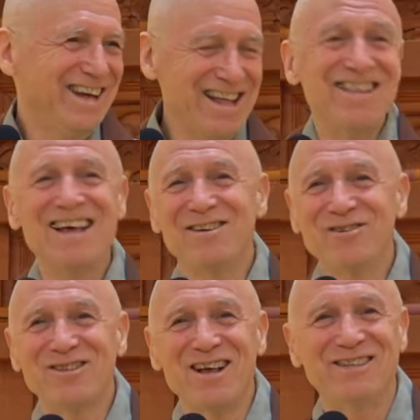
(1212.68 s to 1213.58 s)
And thank you,
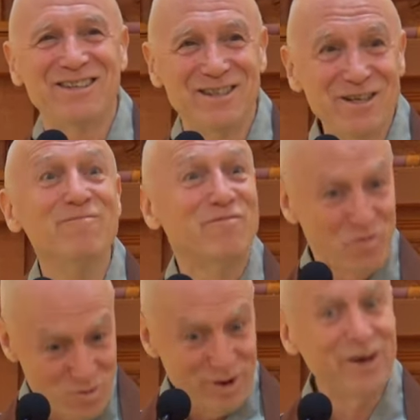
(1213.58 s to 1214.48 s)
San Sunim,
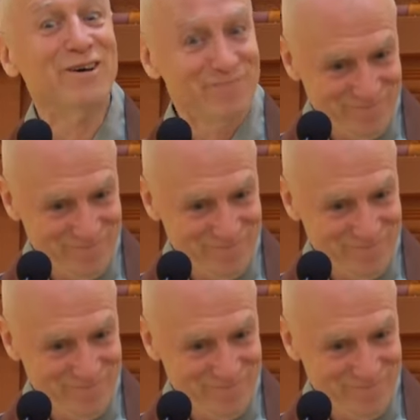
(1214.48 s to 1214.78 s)
for